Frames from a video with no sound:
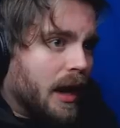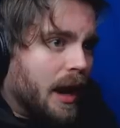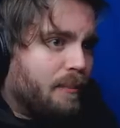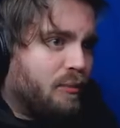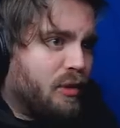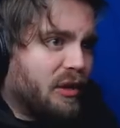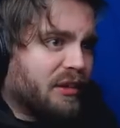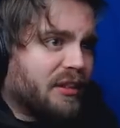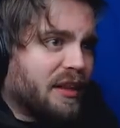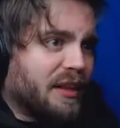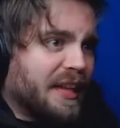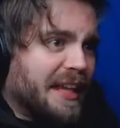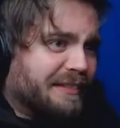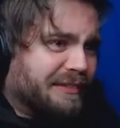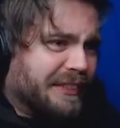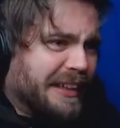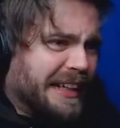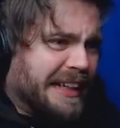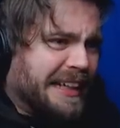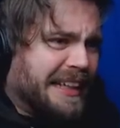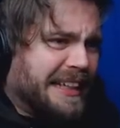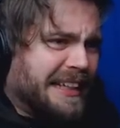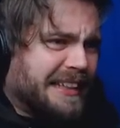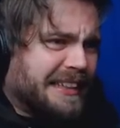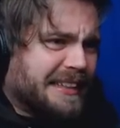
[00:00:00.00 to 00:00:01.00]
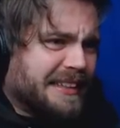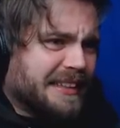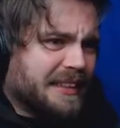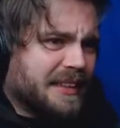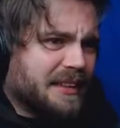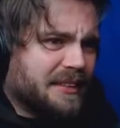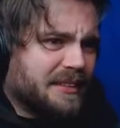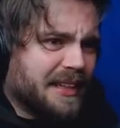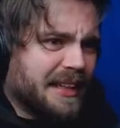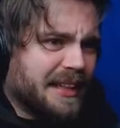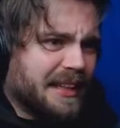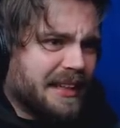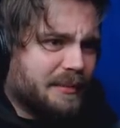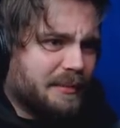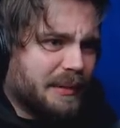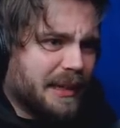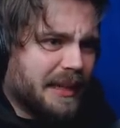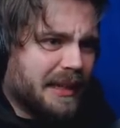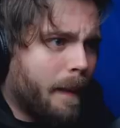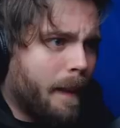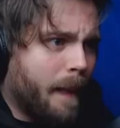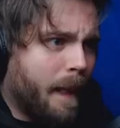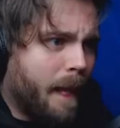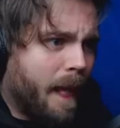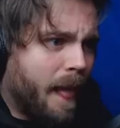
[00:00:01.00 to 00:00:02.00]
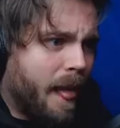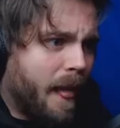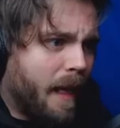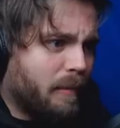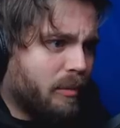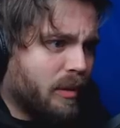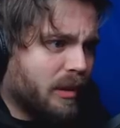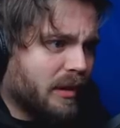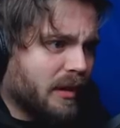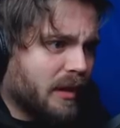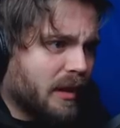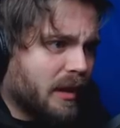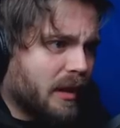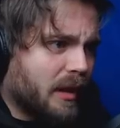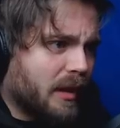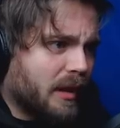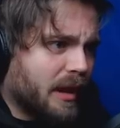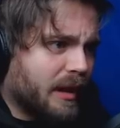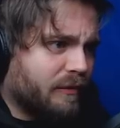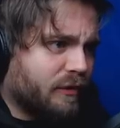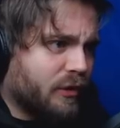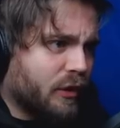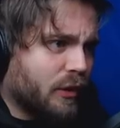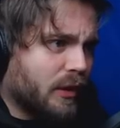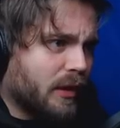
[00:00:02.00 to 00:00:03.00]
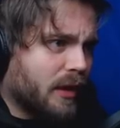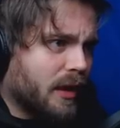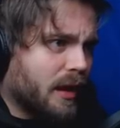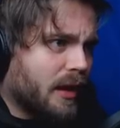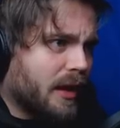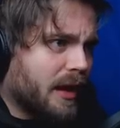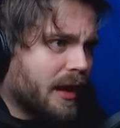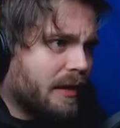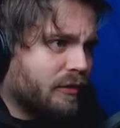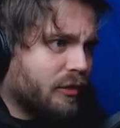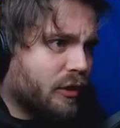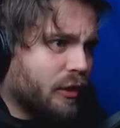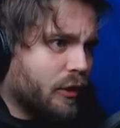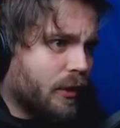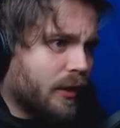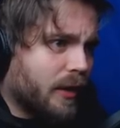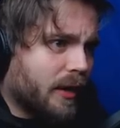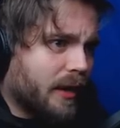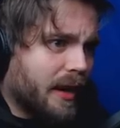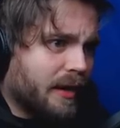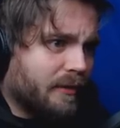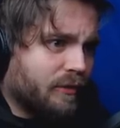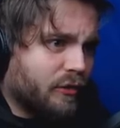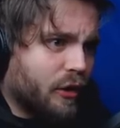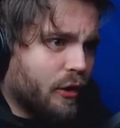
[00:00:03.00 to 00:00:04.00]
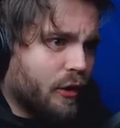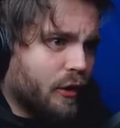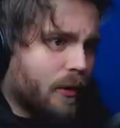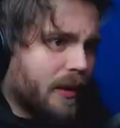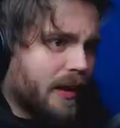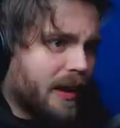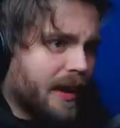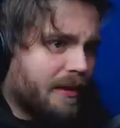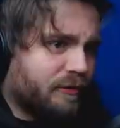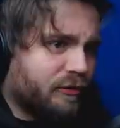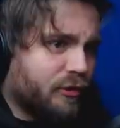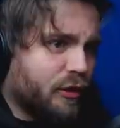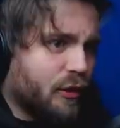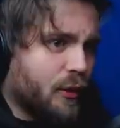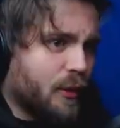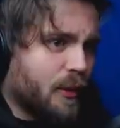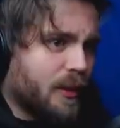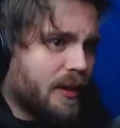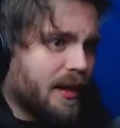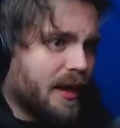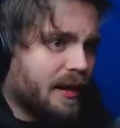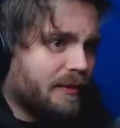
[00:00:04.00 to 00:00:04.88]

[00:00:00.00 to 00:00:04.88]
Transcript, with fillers: I press the leave! Ah! He's hitting me! Get through! Get through! Get through! Get through! Get through!